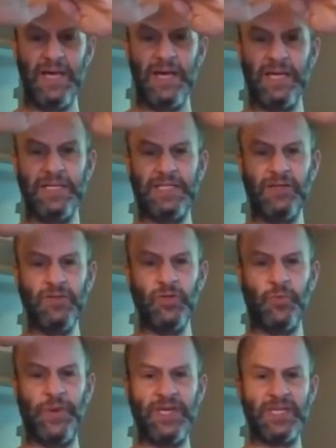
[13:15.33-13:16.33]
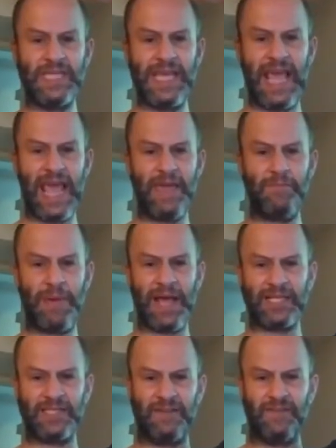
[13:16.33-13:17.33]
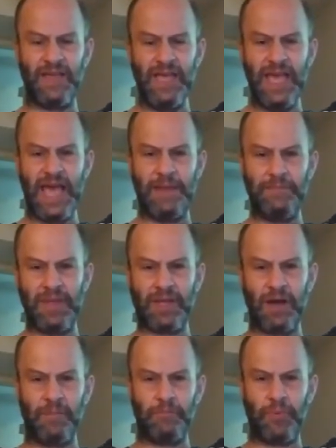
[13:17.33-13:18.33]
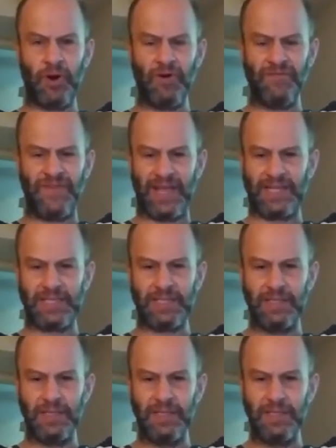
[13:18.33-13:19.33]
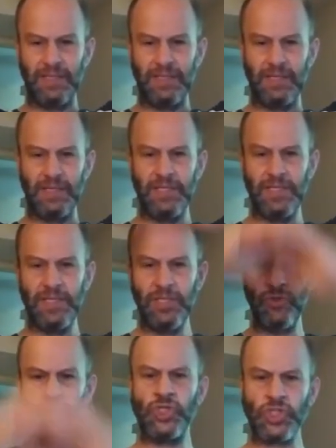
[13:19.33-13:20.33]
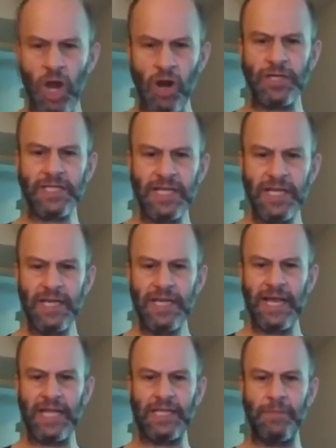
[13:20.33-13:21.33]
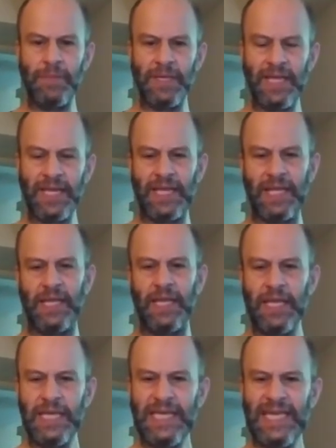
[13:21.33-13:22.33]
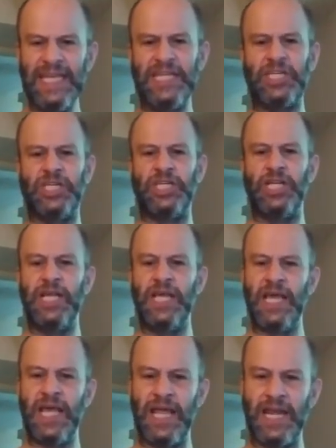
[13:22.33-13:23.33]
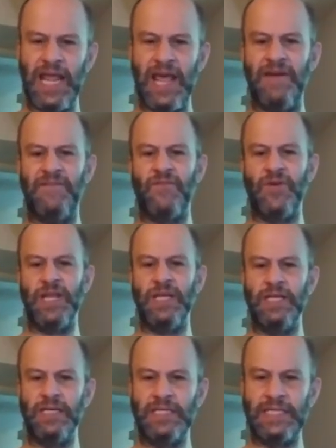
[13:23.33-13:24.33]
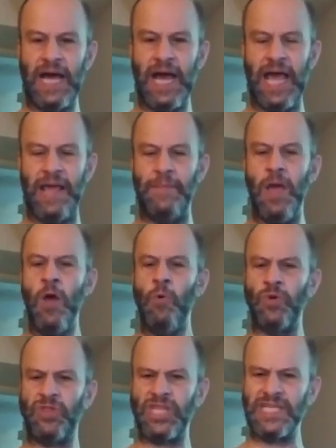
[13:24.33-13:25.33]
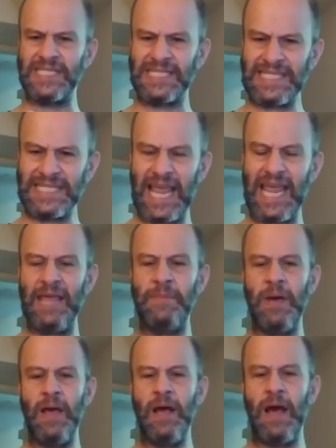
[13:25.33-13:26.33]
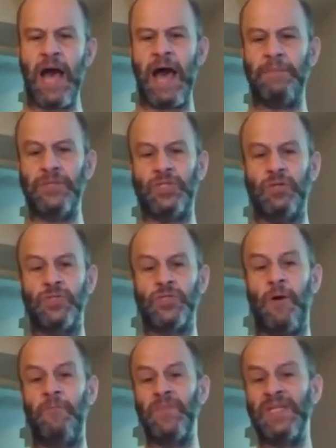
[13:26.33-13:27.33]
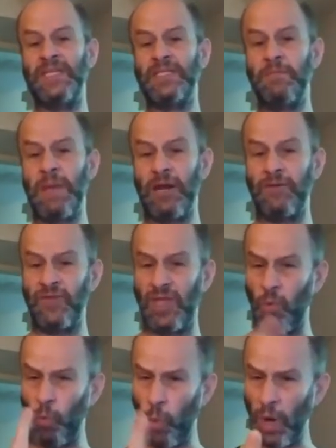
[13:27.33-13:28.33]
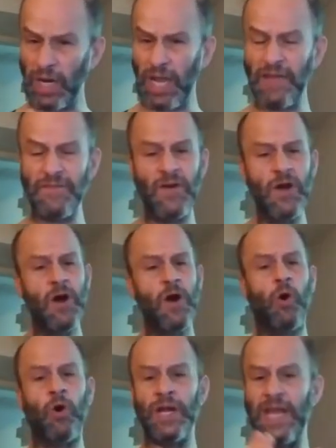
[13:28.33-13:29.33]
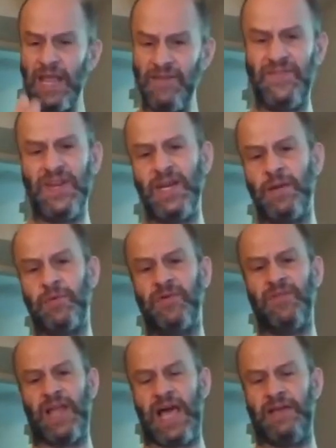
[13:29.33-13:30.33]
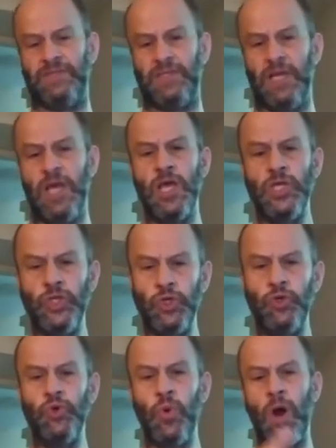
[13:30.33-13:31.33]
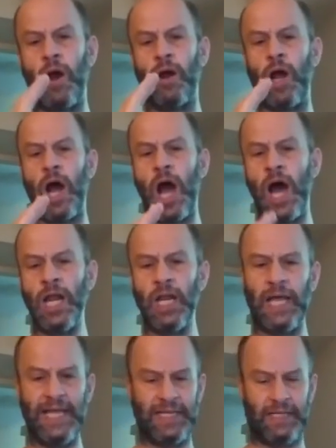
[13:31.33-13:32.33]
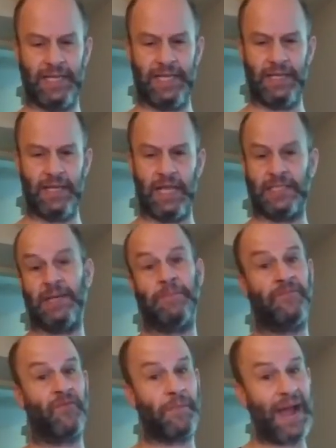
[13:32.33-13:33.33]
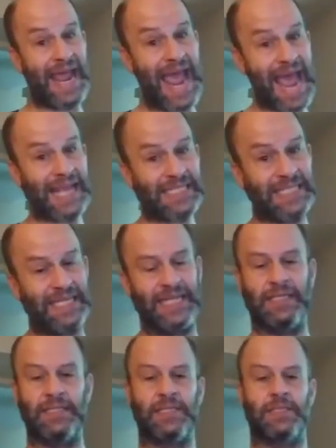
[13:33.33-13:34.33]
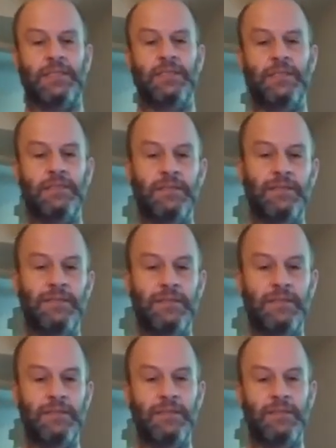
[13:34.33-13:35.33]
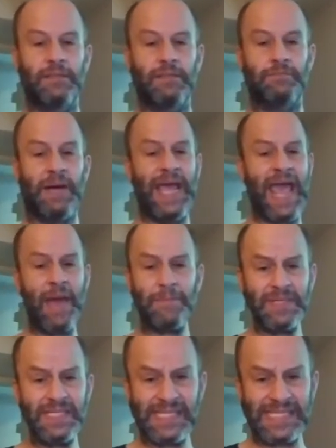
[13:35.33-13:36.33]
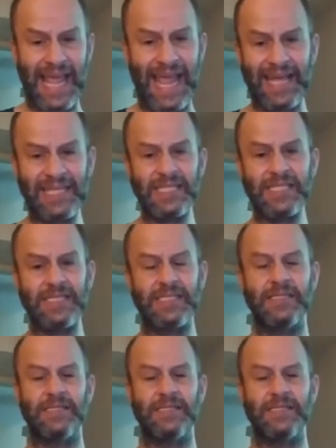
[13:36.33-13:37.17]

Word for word: until you reach the apex of and become perfect, you start at the beginning each and every time with the same obstacles. Well, it doesn't matter if you get one life or an infinite number of lives. You are unlikely, except for by accident, by happenstance,